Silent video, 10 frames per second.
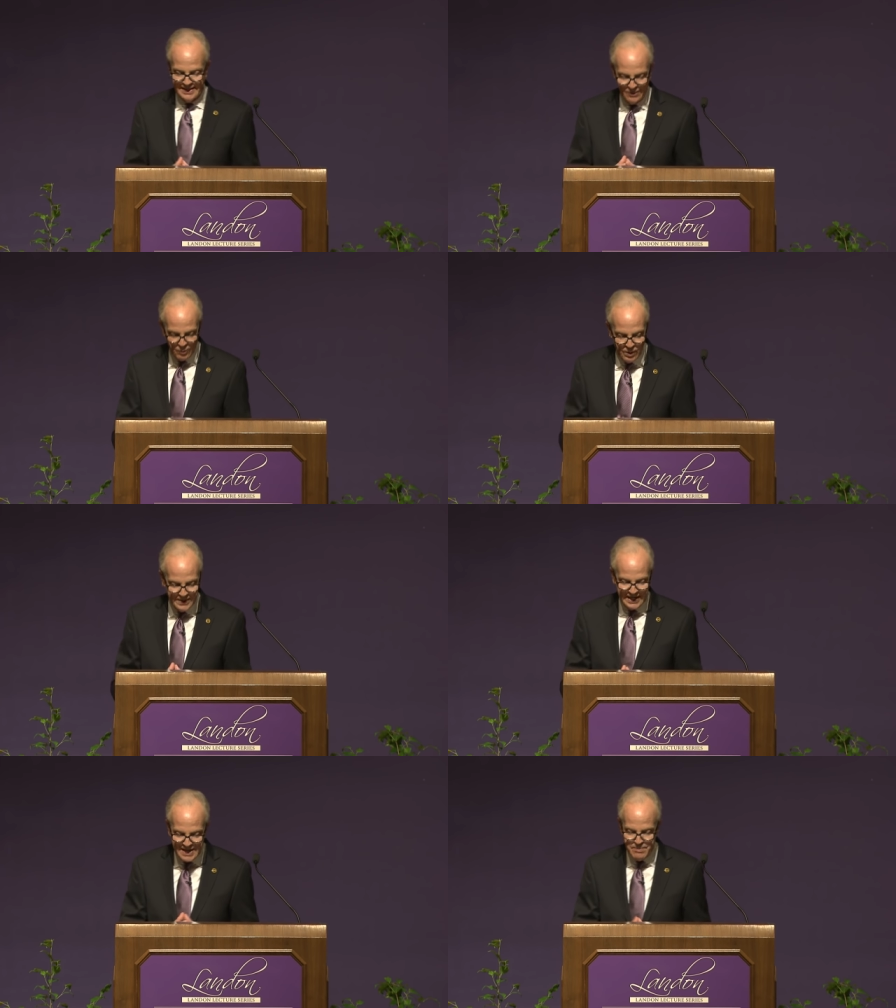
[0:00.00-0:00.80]
the one
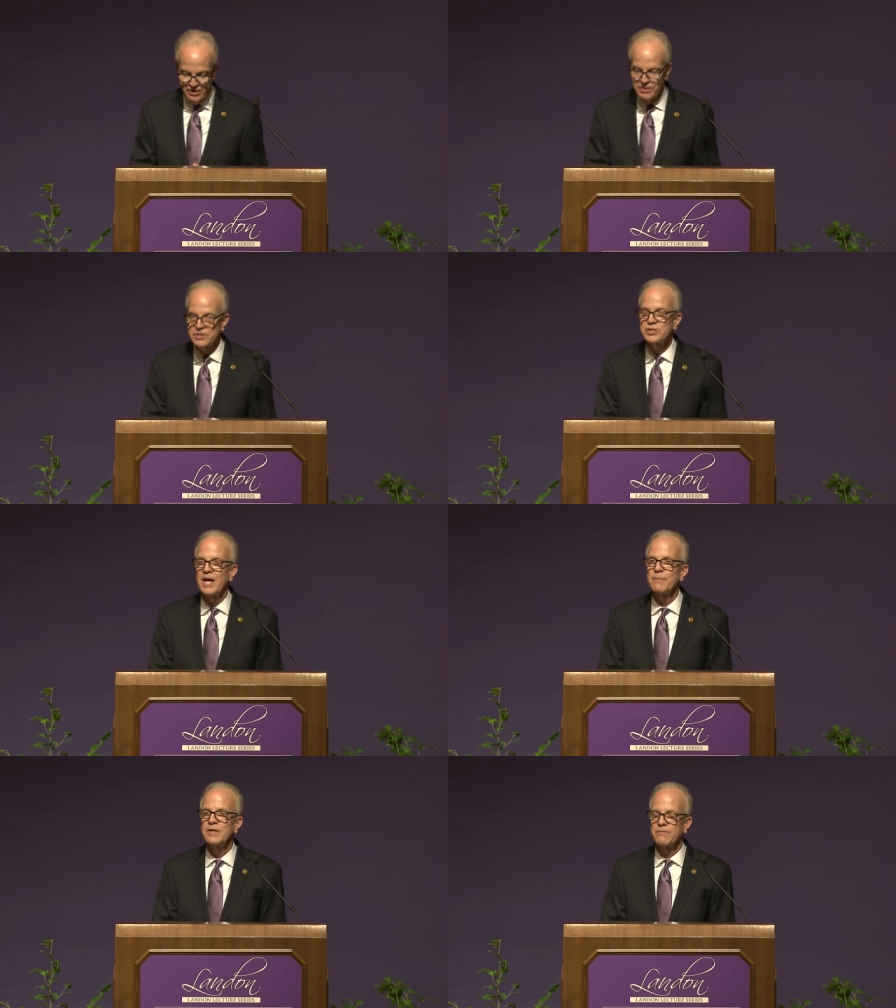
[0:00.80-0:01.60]
that he built as a
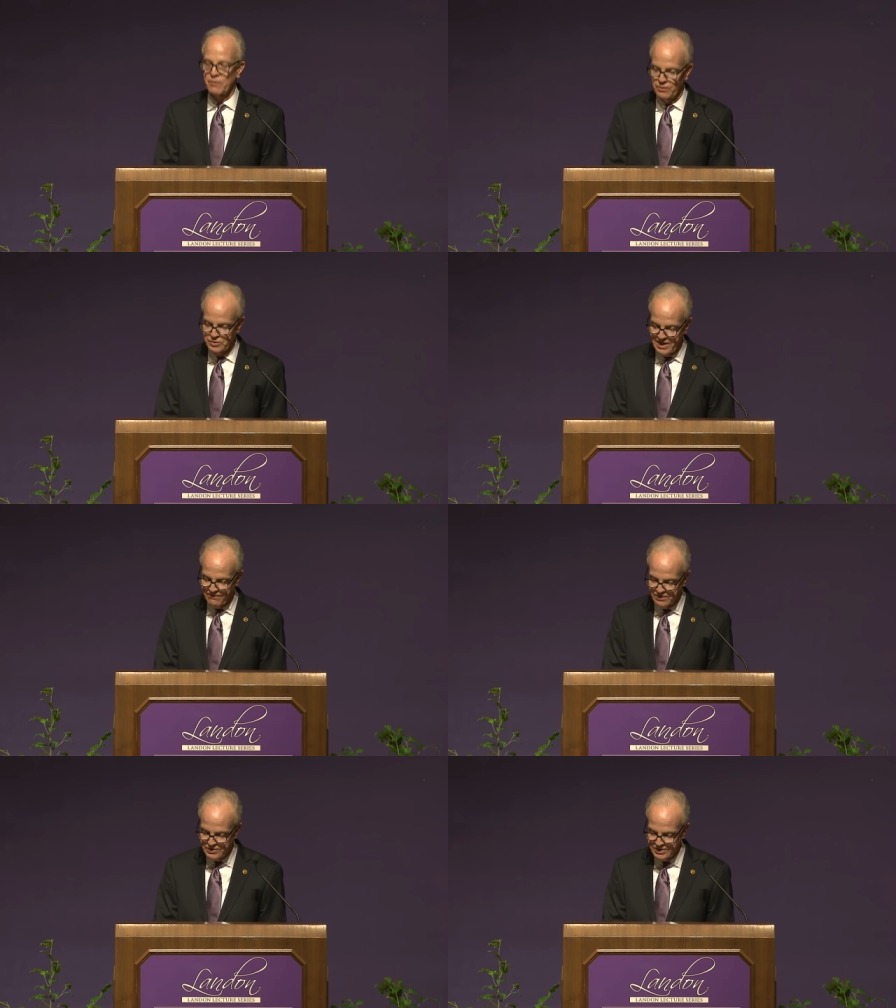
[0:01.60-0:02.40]
champion for those
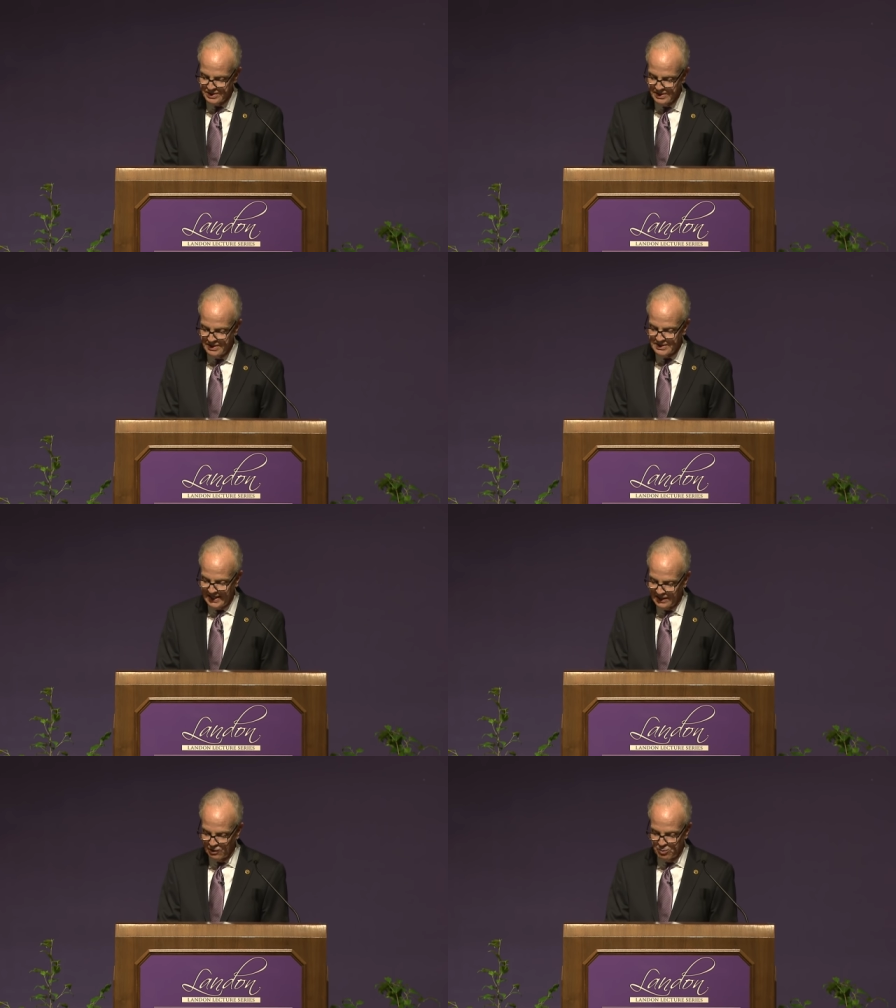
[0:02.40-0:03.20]
efforts to
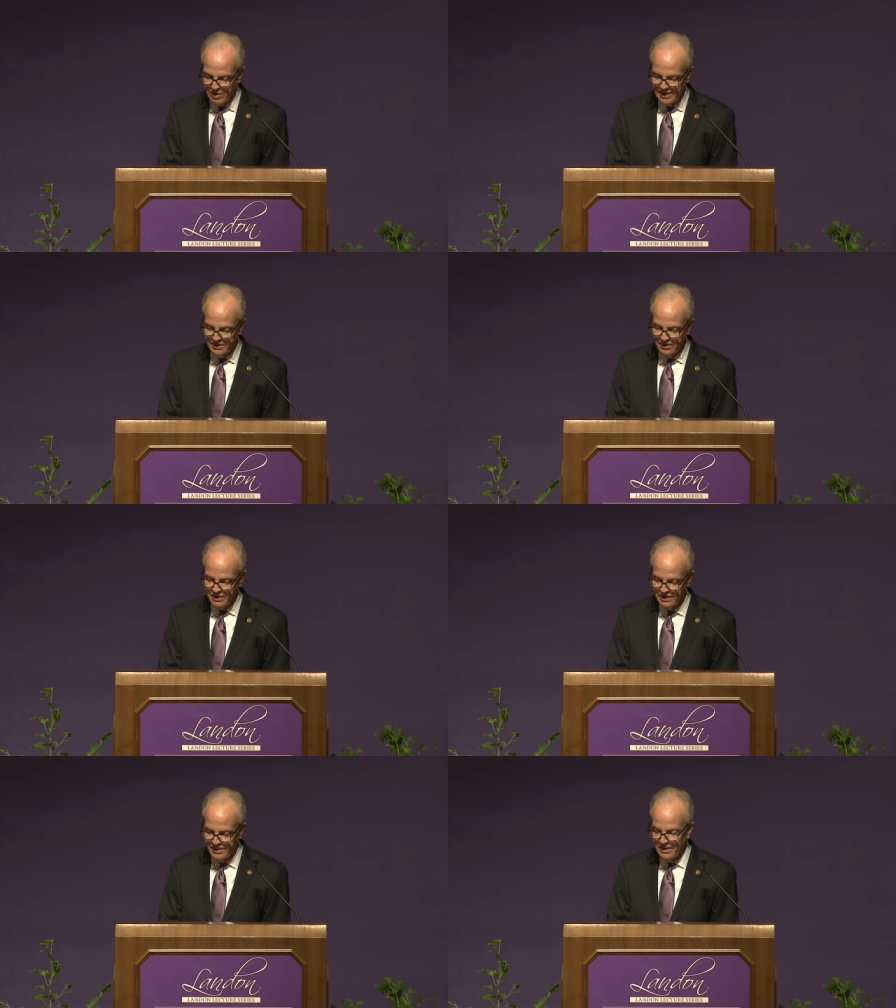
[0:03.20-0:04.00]
end global hunger.